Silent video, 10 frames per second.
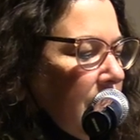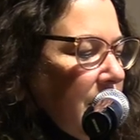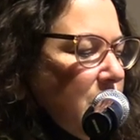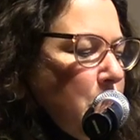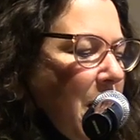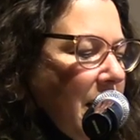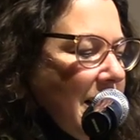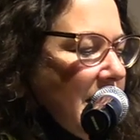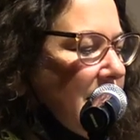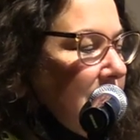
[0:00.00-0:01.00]
This
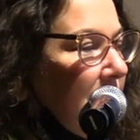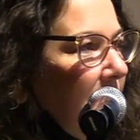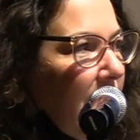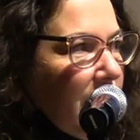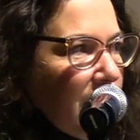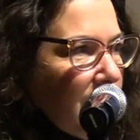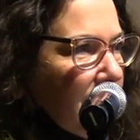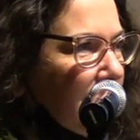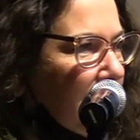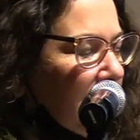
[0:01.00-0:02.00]
body is
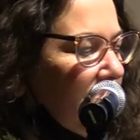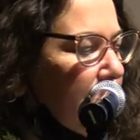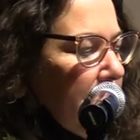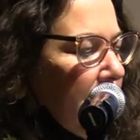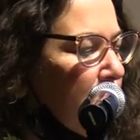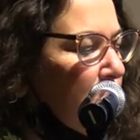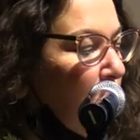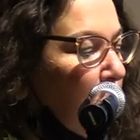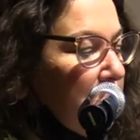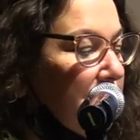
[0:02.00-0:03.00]
tired of being
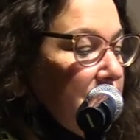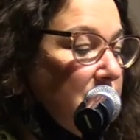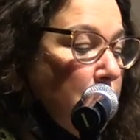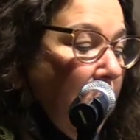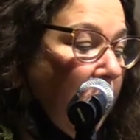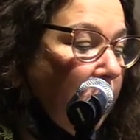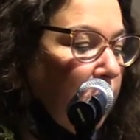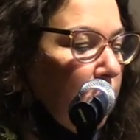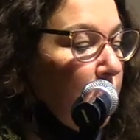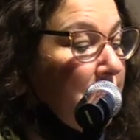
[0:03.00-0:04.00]
told to
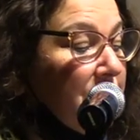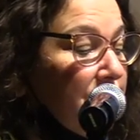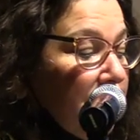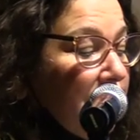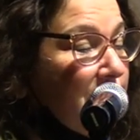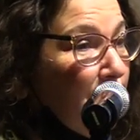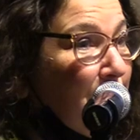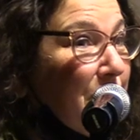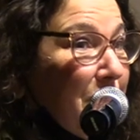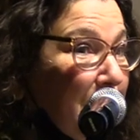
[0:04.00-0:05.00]
smile when she
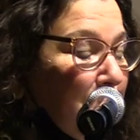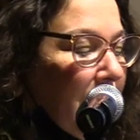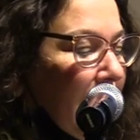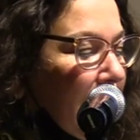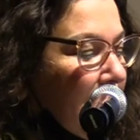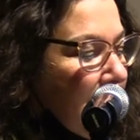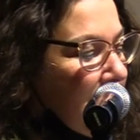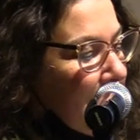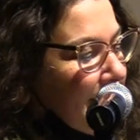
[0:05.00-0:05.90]
don't feel like it